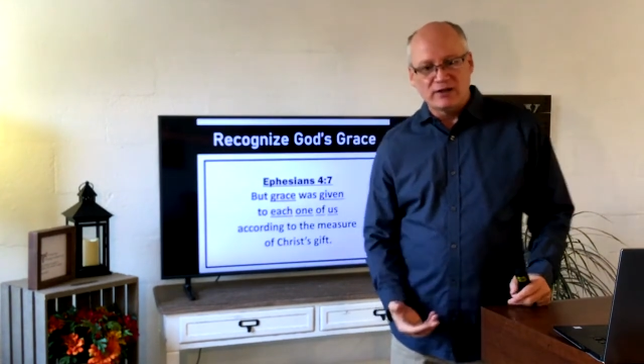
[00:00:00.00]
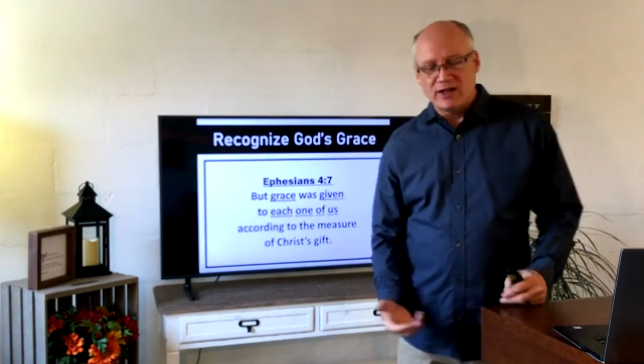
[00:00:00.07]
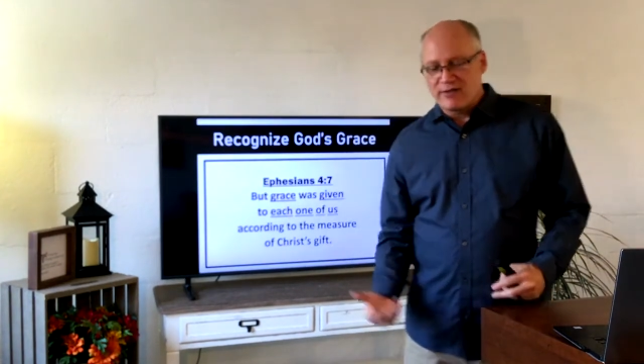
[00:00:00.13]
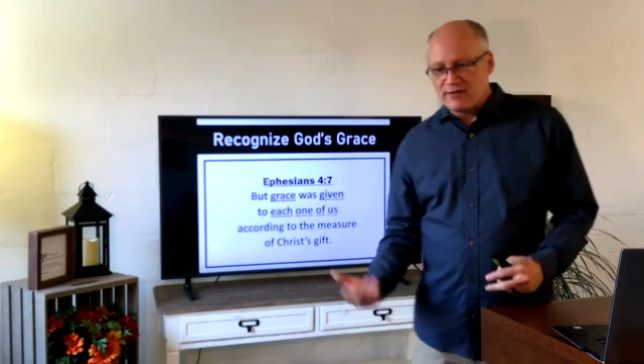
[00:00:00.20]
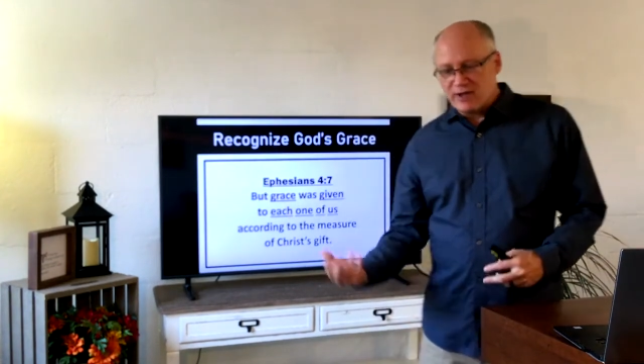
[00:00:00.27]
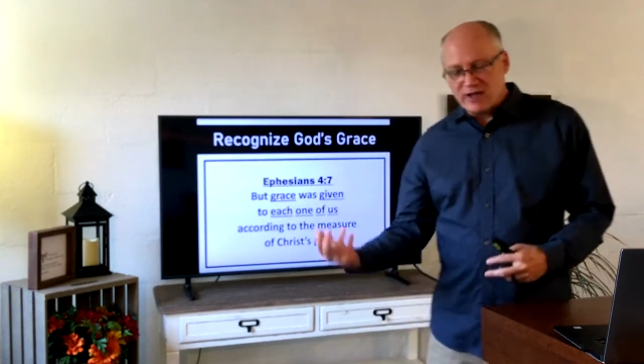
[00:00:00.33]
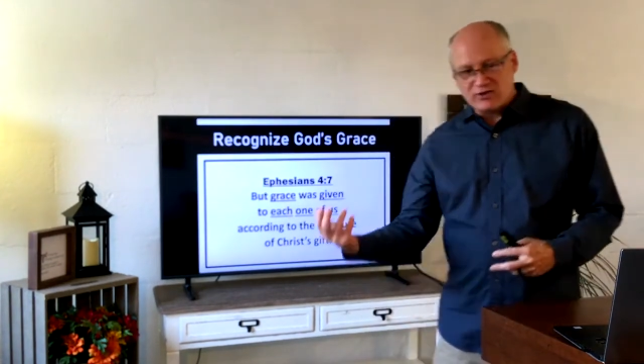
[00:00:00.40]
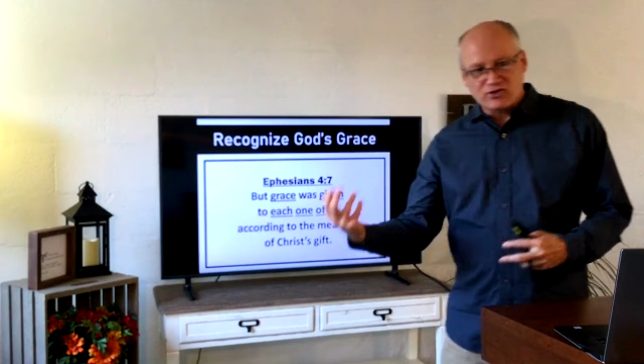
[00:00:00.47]

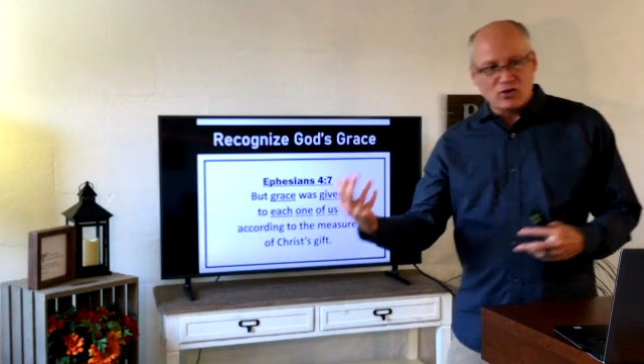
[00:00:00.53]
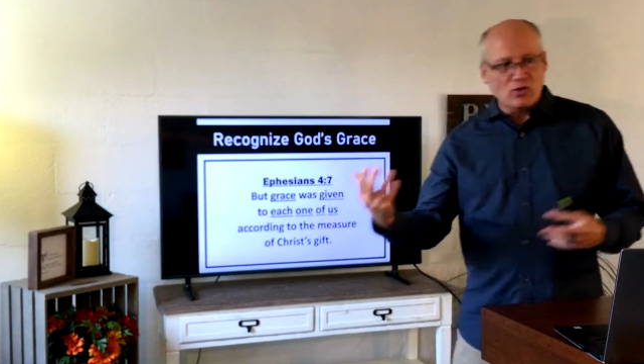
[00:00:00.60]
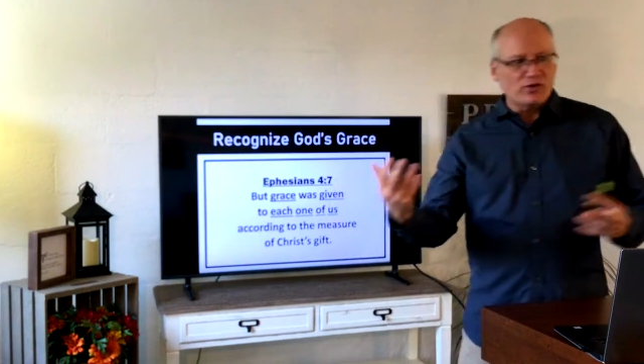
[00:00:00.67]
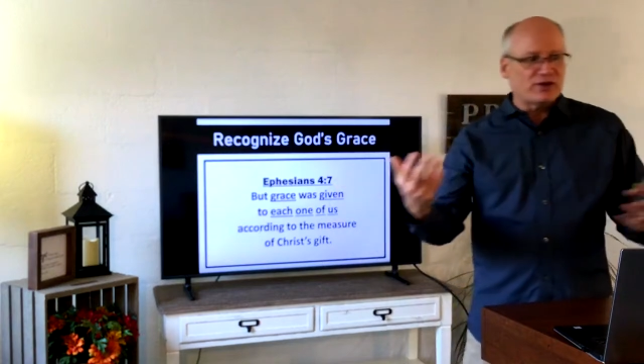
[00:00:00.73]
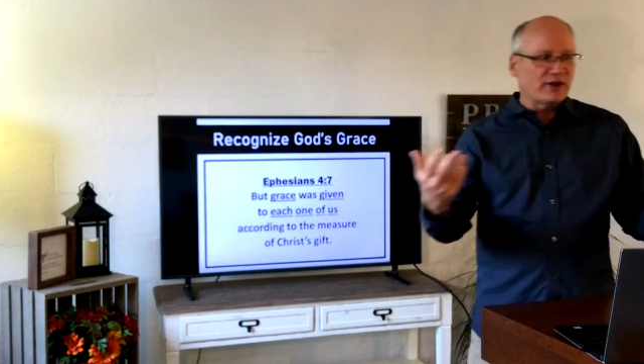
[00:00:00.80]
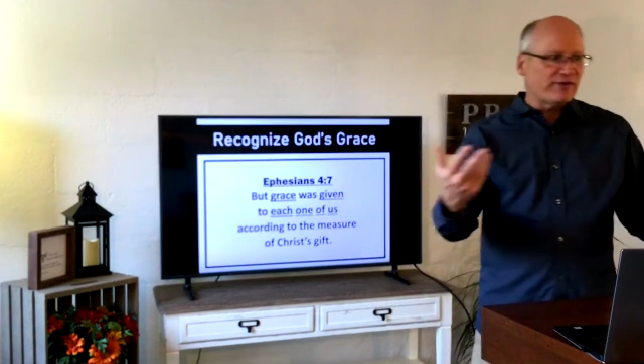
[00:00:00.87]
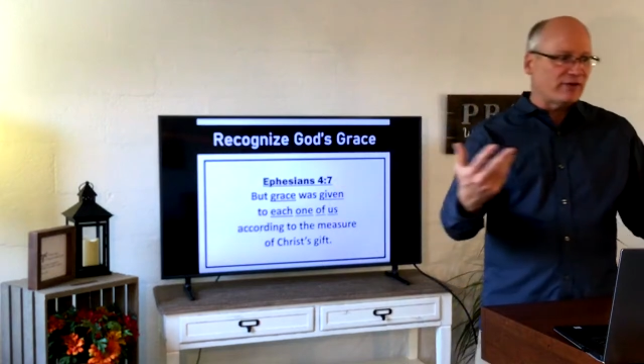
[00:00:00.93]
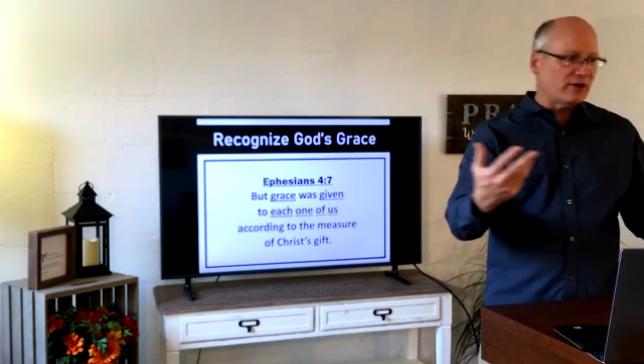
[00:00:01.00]
they think
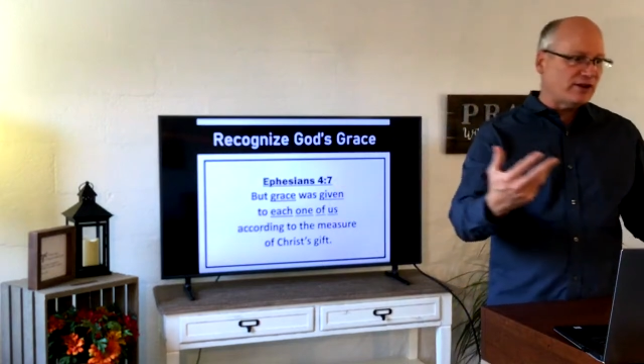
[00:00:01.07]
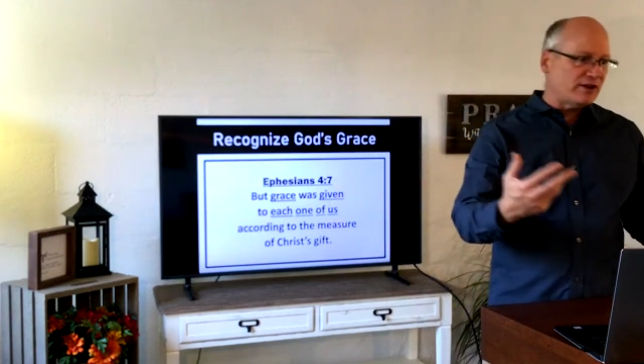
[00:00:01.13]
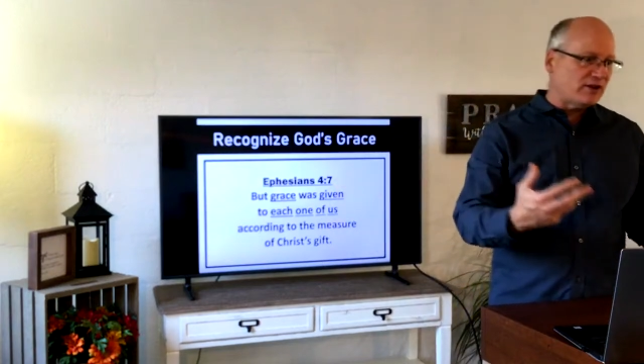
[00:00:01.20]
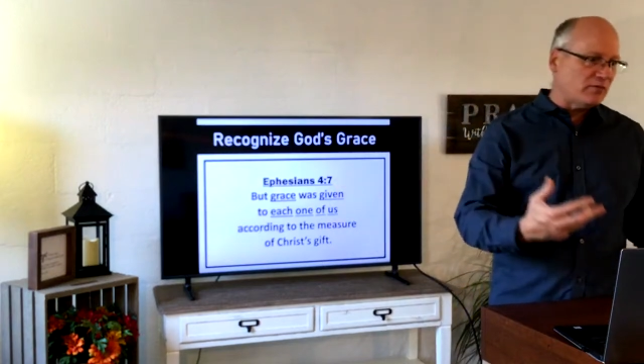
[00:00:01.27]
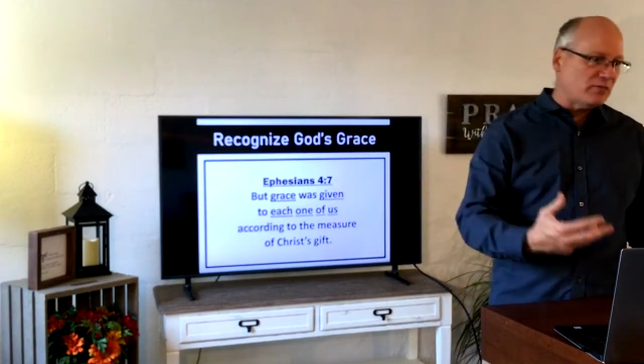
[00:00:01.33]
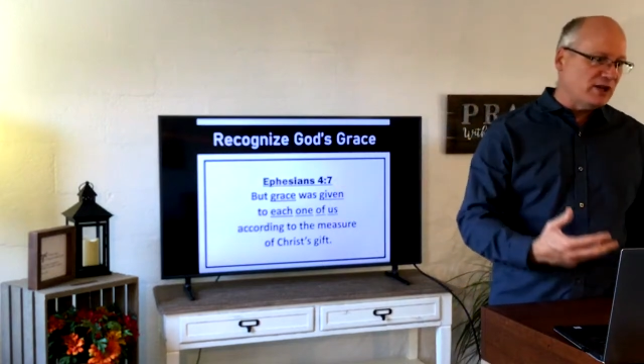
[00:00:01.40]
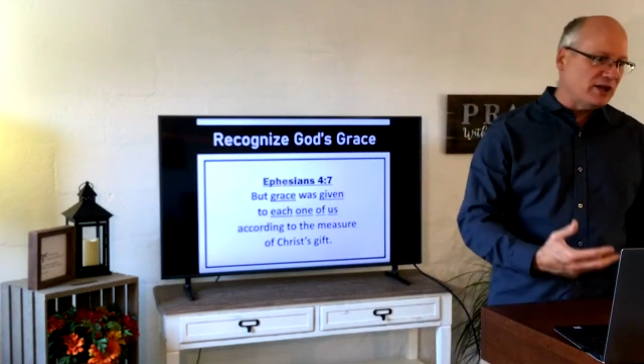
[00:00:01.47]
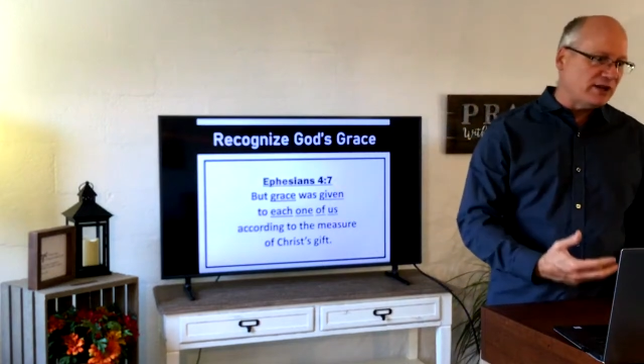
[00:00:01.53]
so differently
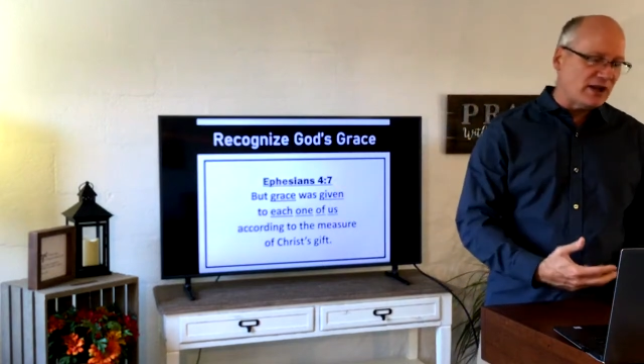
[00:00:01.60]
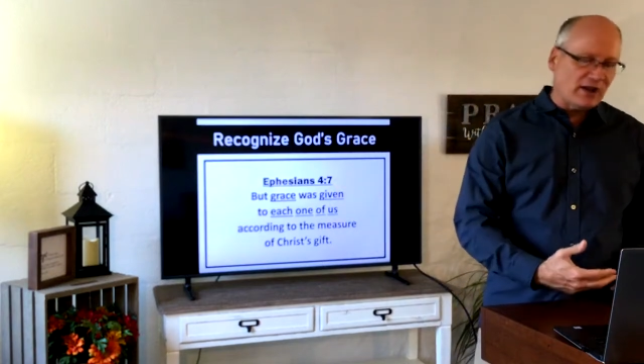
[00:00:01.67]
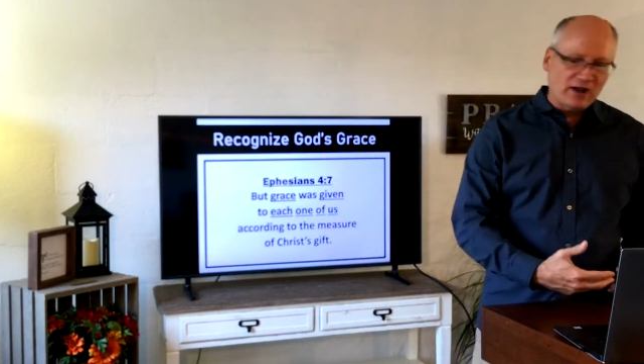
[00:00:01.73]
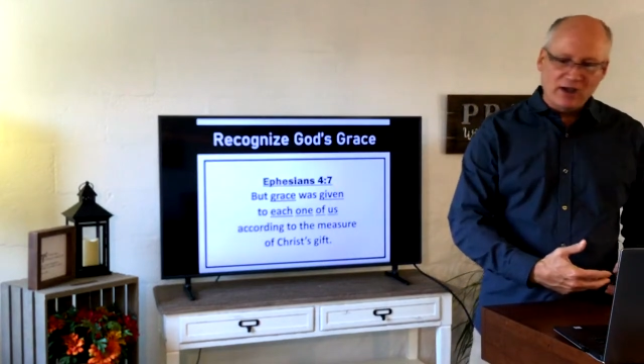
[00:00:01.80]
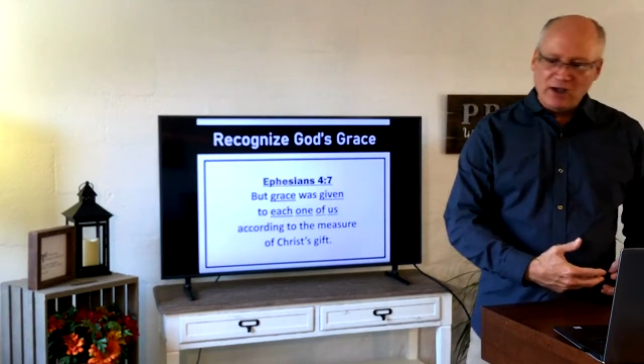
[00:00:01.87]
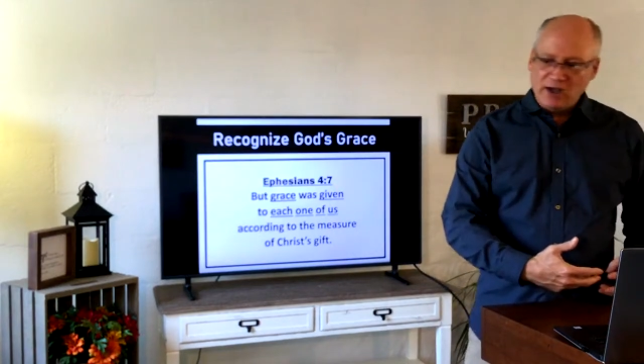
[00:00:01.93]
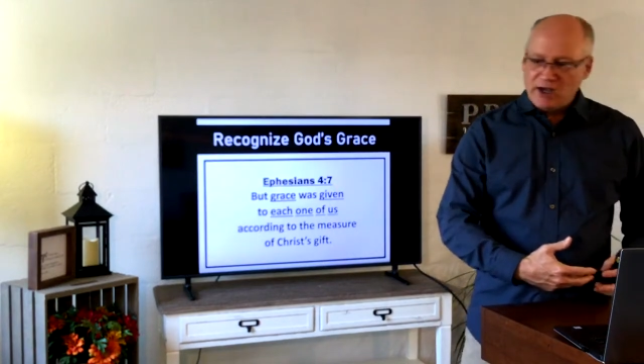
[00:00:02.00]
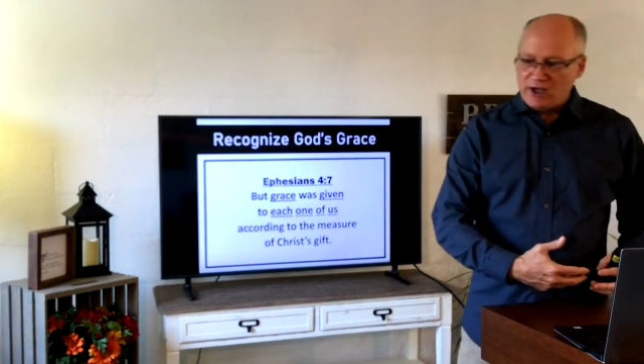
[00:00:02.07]
than me and they